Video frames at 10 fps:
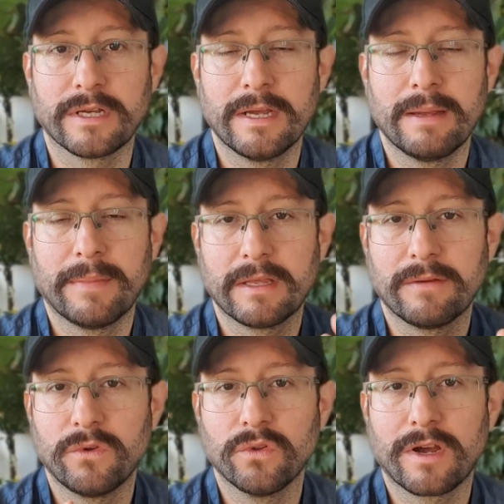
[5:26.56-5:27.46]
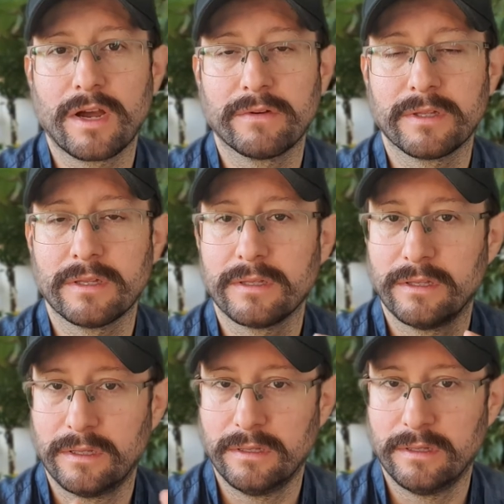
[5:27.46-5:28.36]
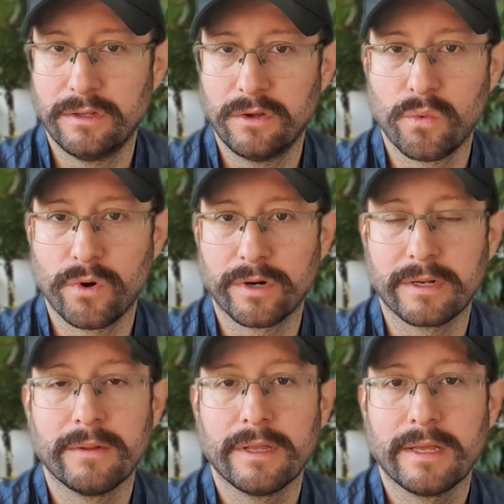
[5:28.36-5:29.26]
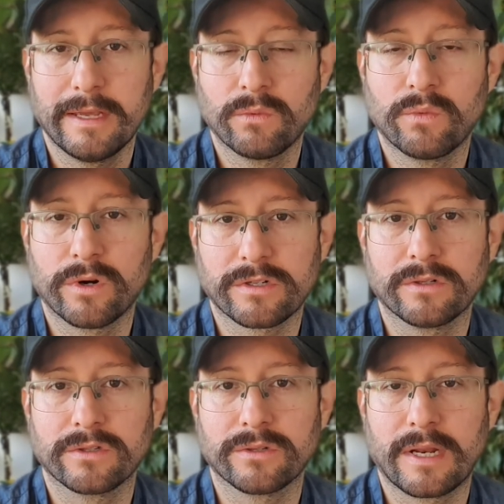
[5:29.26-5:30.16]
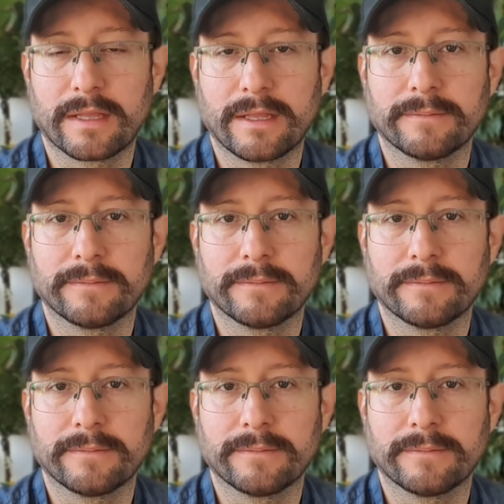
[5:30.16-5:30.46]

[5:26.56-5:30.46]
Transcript: But if you don't have it, don't worry. It works also like that.